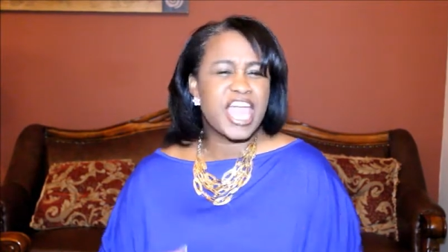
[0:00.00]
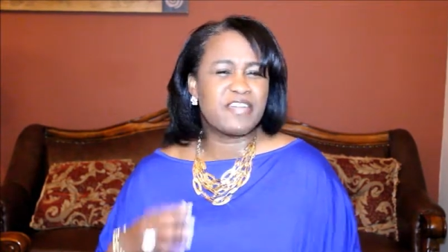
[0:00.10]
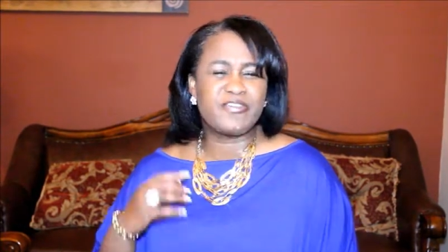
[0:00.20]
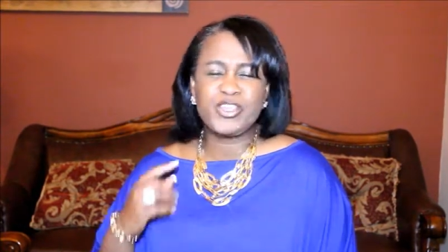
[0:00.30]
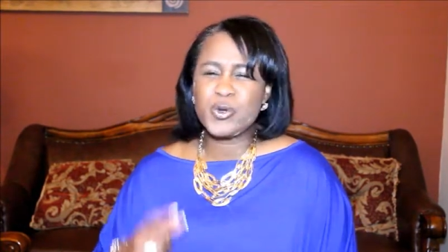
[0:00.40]

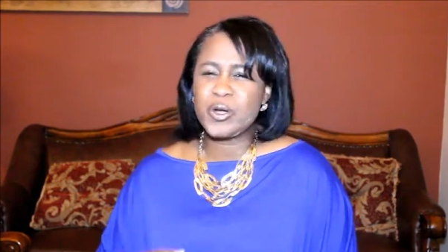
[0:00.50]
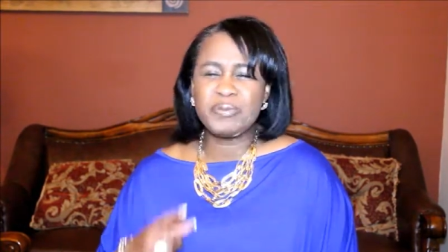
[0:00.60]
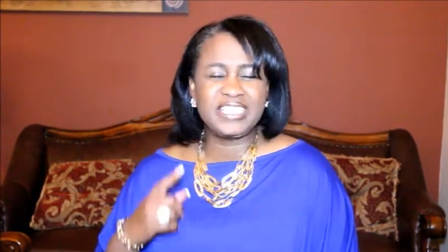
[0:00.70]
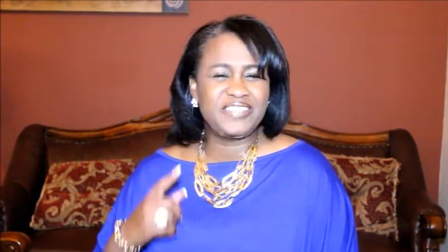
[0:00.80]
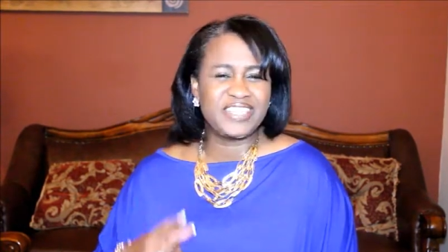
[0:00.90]
If you are
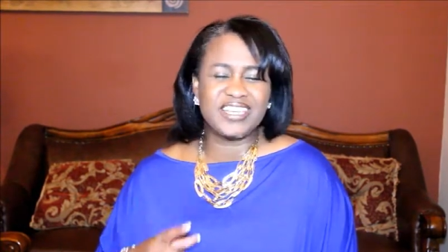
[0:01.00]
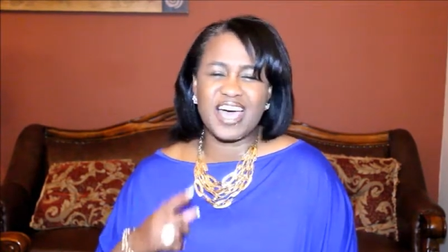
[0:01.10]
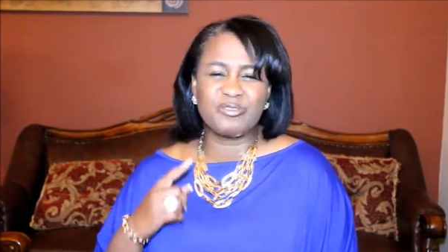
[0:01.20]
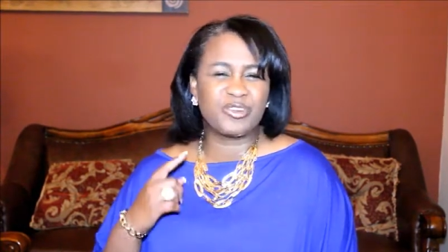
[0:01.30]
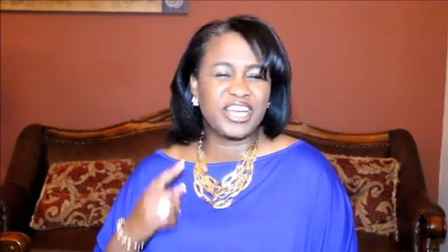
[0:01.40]
believing
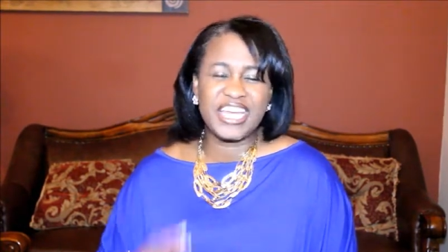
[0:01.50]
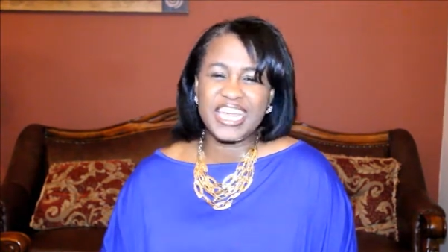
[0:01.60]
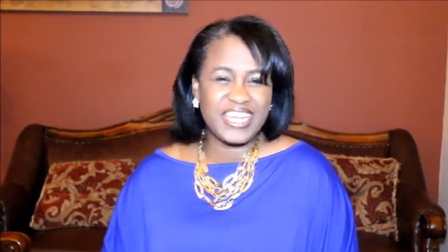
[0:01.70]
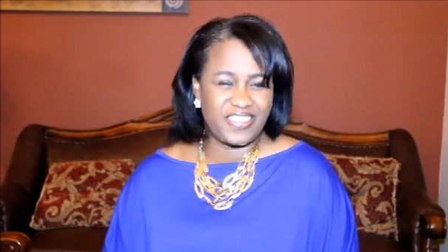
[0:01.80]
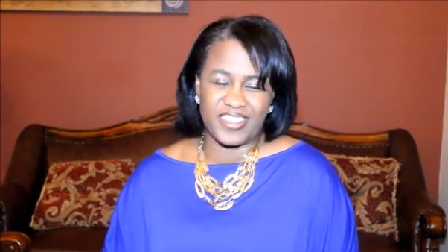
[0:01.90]
God for
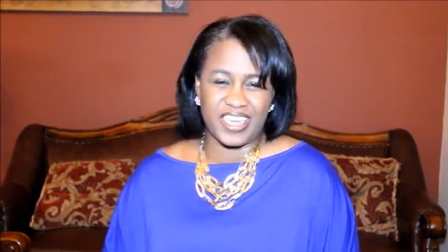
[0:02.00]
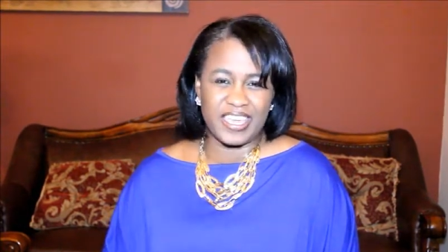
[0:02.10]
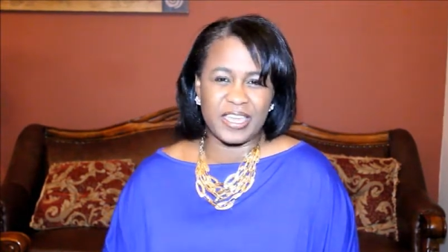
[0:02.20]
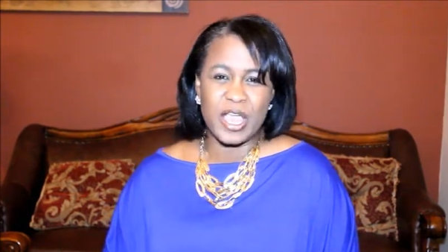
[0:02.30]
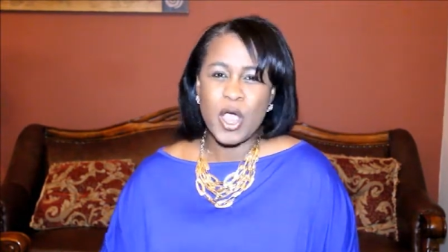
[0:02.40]
anything,